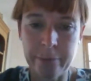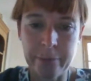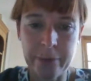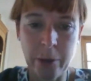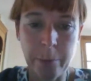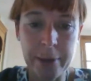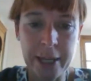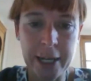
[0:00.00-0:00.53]

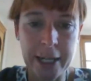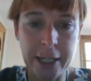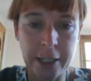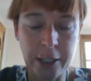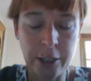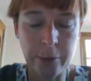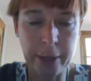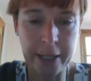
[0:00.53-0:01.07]
there'll be a link
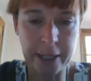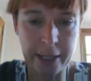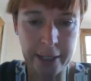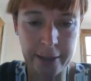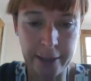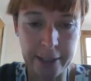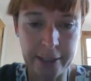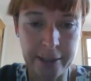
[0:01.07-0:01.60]
to it in
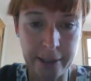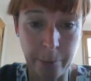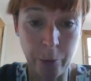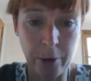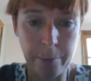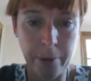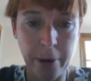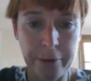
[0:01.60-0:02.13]
this
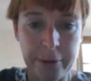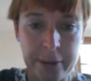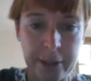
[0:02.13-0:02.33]
summary post